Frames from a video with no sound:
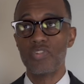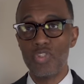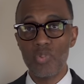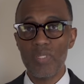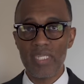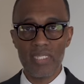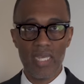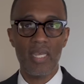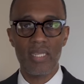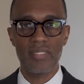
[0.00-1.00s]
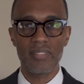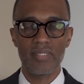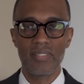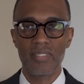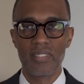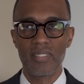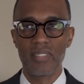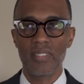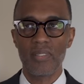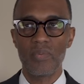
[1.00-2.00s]
do what he does
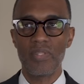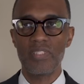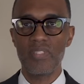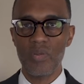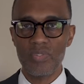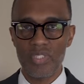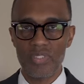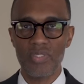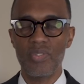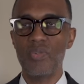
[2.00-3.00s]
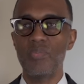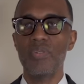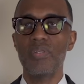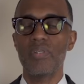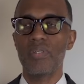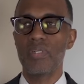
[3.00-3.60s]
with his own sense of humor,